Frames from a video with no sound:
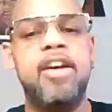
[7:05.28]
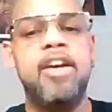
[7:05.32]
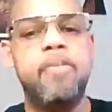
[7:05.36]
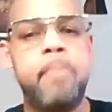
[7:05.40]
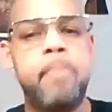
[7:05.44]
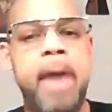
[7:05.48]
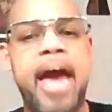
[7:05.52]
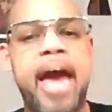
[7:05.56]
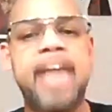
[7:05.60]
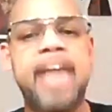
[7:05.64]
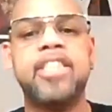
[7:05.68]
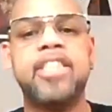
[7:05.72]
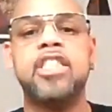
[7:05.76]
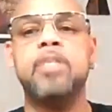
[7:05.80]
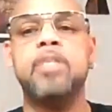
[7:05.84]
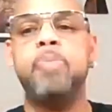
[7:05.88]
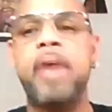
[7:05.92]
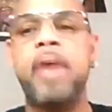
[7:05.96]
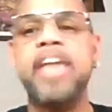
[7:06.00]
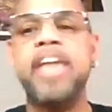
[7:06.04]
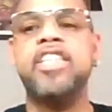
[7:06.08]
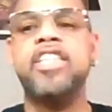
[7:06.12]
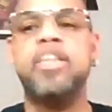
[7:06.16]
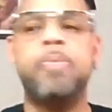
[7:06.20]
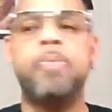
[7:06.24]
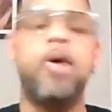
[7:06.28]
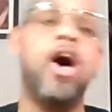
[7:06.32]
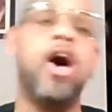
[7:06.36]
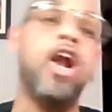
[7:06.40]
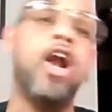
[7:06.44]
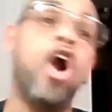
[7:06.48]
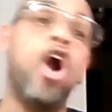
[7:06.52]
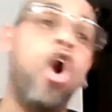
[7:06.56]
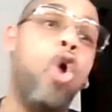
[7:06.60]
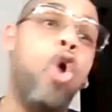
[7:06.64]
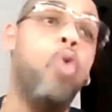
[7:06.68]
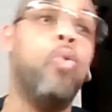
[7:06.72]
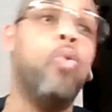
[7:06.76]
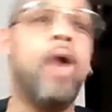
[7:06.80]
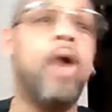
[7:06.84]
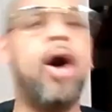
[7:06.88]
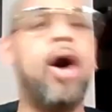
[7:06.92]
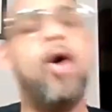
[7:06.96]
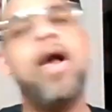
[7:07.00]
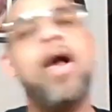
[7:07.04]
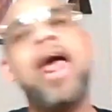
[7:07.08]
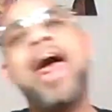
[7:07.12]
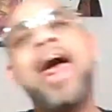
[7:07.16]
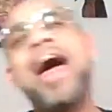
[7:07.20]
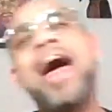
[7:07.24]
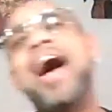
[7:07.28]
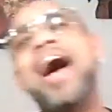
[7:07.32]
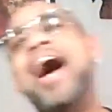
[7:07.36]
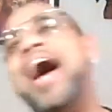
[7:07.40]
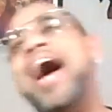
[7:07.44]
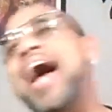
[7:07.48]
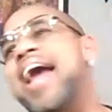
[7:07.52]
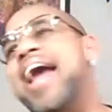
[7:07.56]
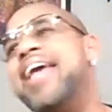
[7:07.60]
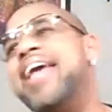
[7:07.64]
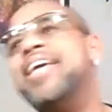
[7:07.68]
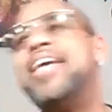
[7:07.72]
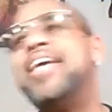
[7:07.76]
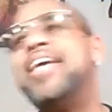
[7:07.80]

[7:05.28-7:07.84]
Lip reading: give passes based upon, oh, well, I